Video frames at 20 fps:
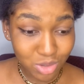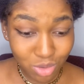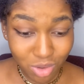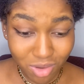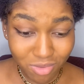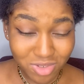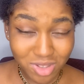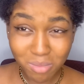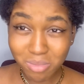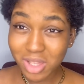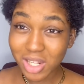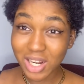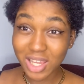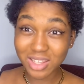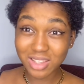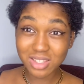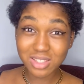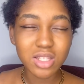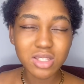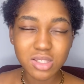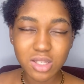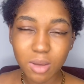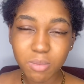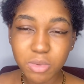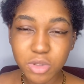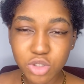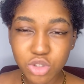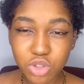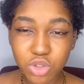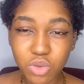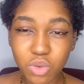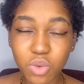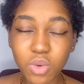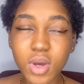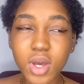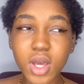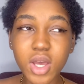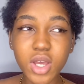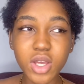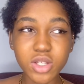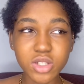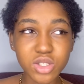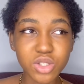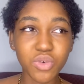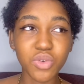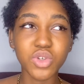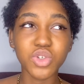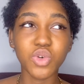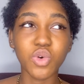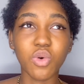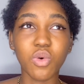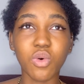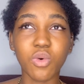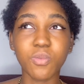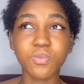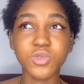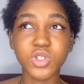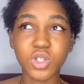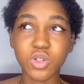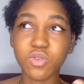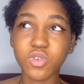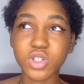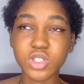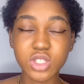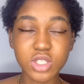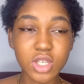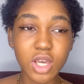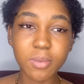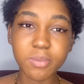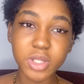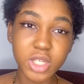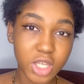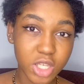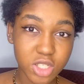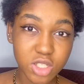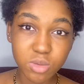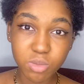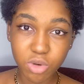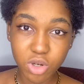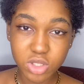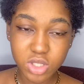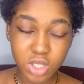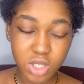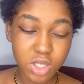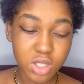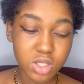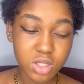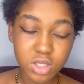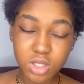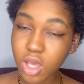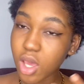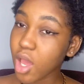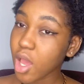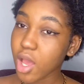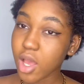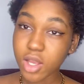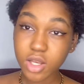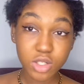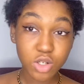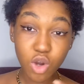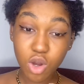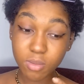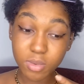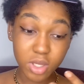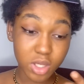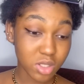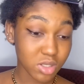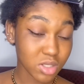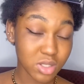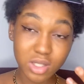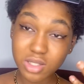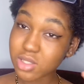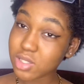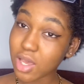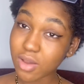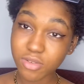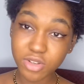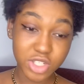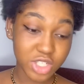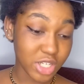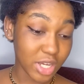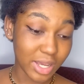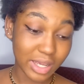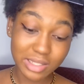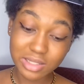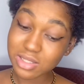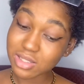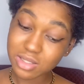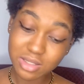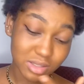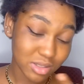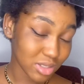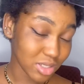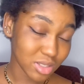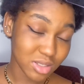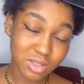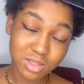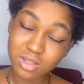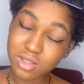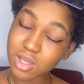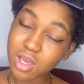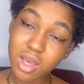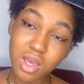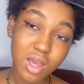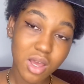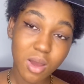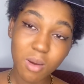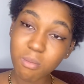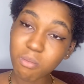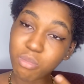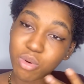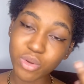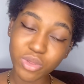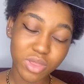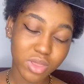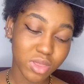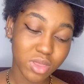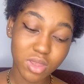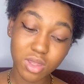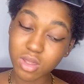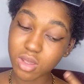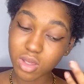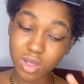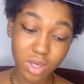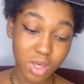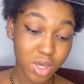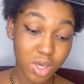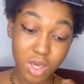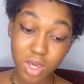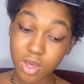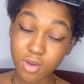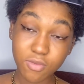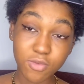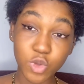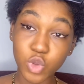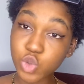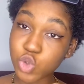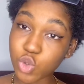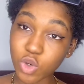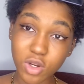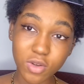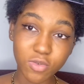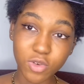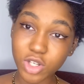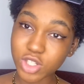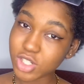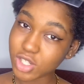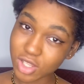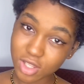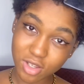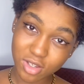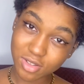something like this is happening to you during your university application process, comment, let's have a chat, let's both feel sorry for each other.